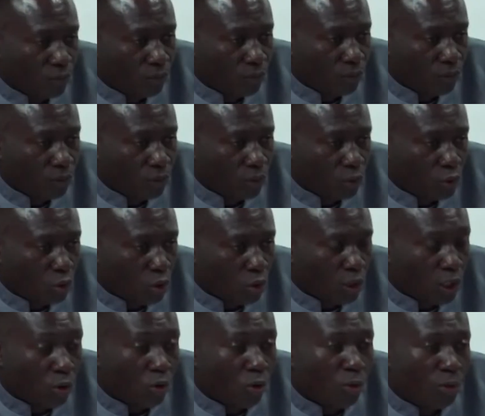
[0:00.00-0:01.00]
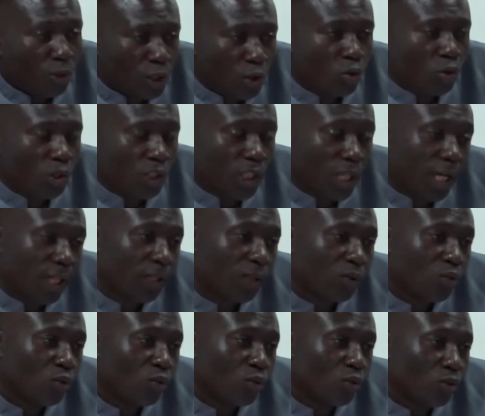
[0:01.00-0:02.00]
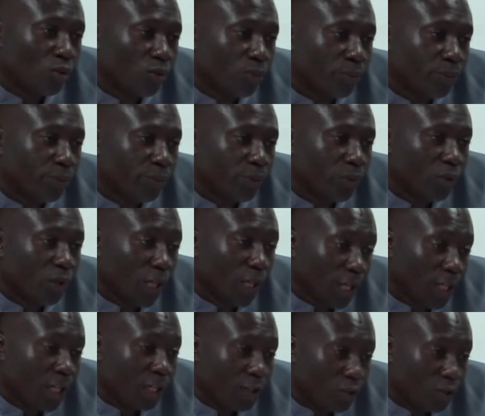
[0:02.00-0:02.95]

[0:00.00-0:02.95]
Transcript: So the committee would like to learn, as you